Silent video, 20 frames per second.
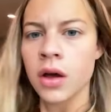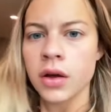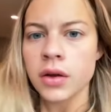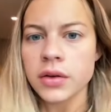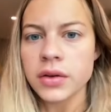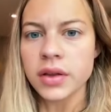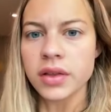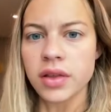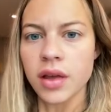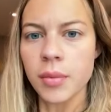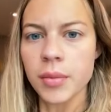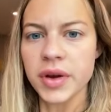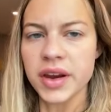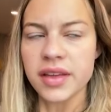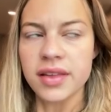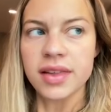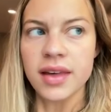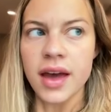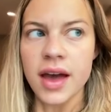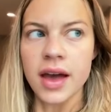Did
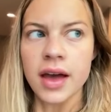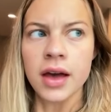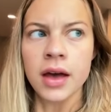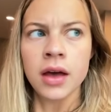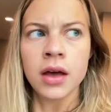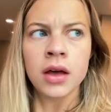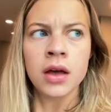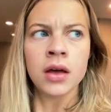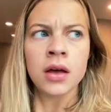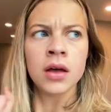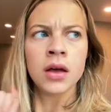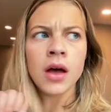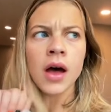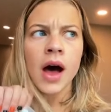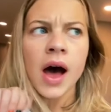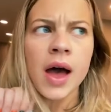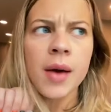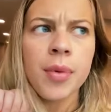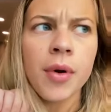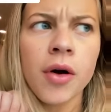somebody say
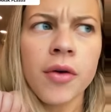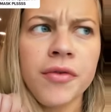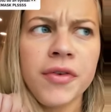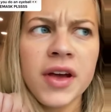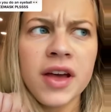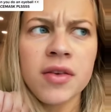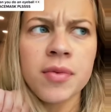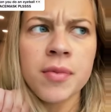eyeball face